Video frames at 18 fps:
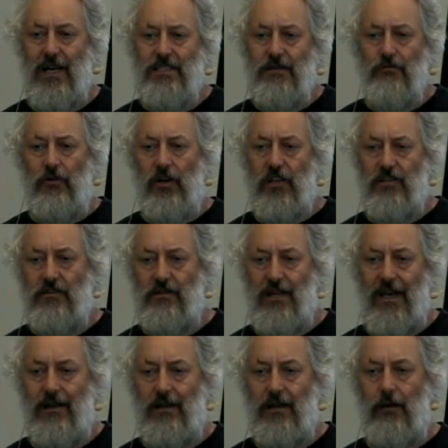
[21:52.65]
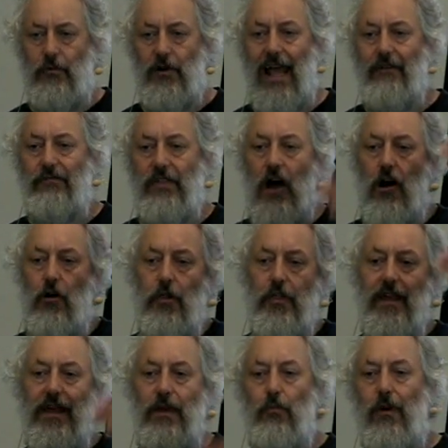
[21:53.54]
I didn't want to do that. I want to have the whole
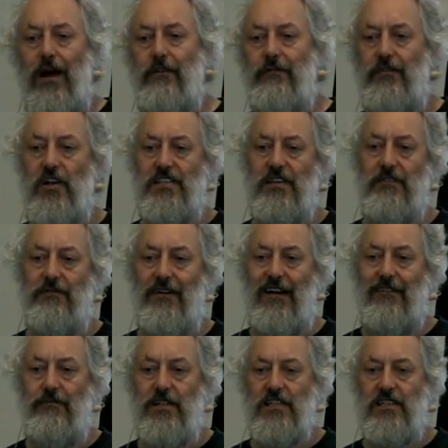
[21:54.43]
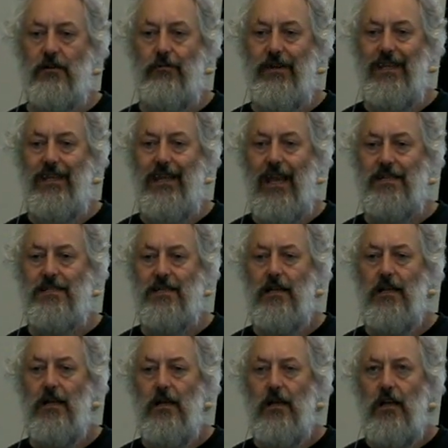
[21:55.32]
thing in one verse environment so we can get
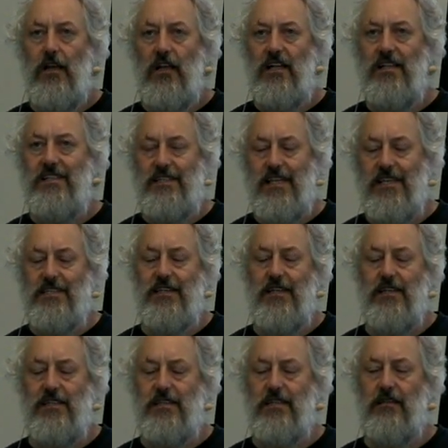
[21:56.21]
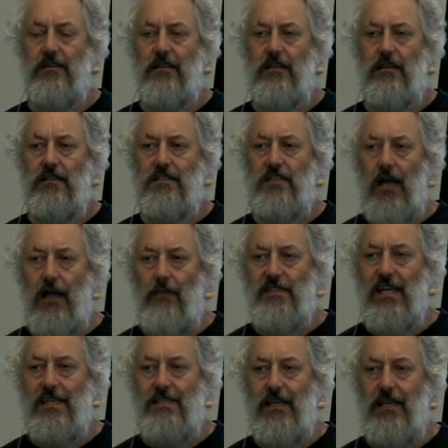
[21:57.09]
consistent
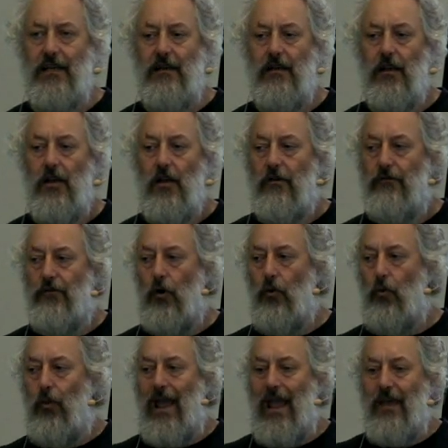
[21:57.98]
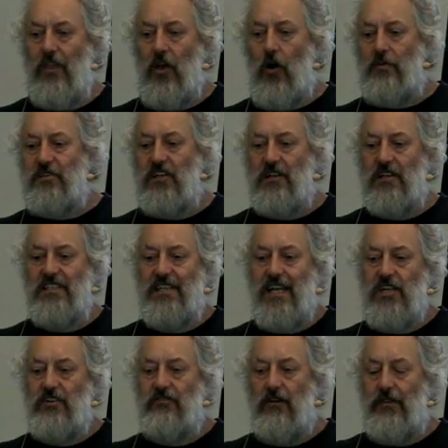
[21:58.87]
typesetting for where the optical
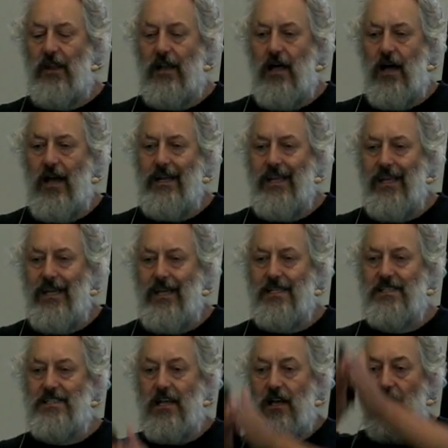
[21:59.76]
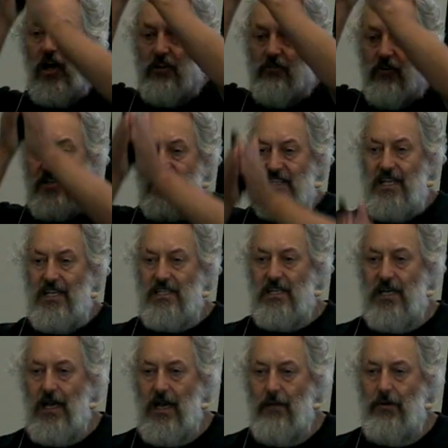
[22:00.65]
center of the line is across the
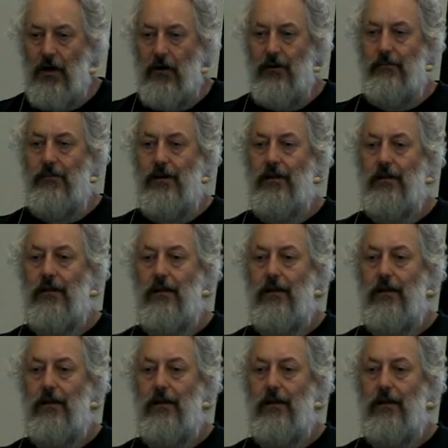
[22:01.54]
entire poem.